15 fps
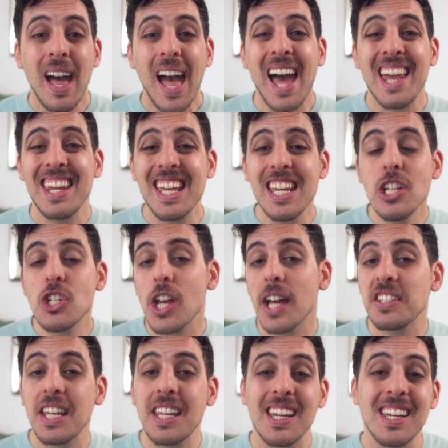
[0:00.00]
and each
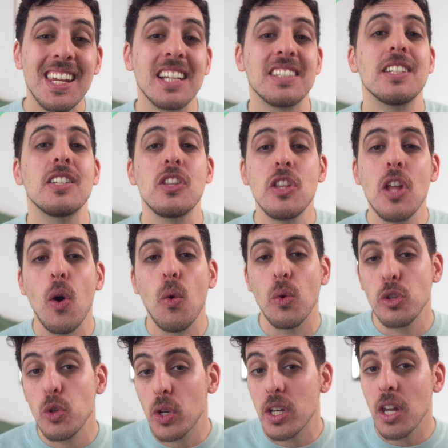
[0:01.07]
has a connected note
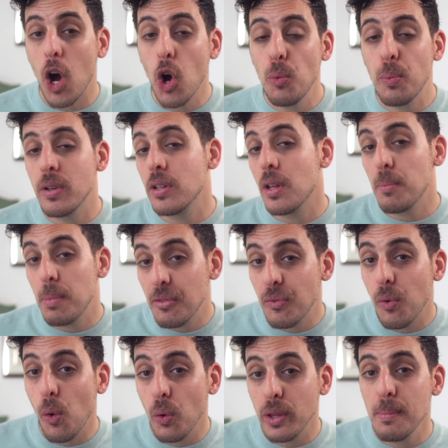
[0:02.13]
you can open
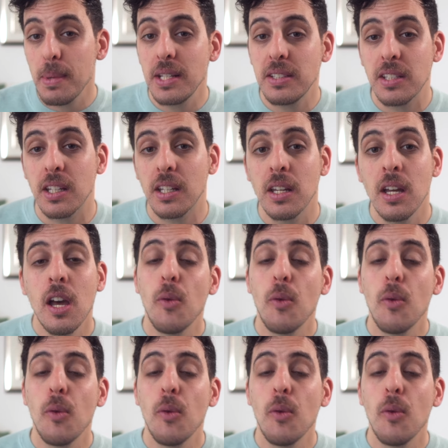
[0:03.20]
before the meeting,